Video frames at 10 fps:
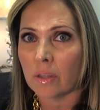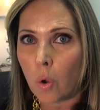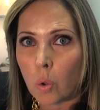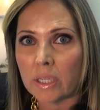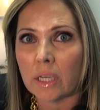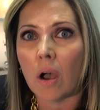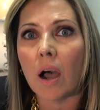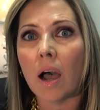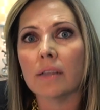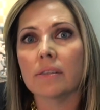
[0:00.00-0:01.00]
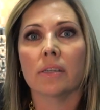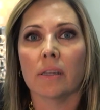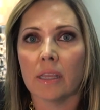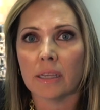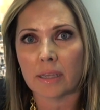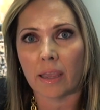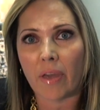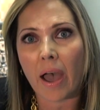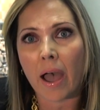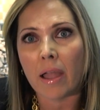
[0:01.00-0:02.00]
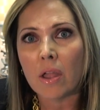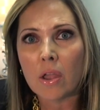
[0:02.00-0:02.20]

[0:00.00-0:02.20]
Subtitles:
the holding costs and things like that.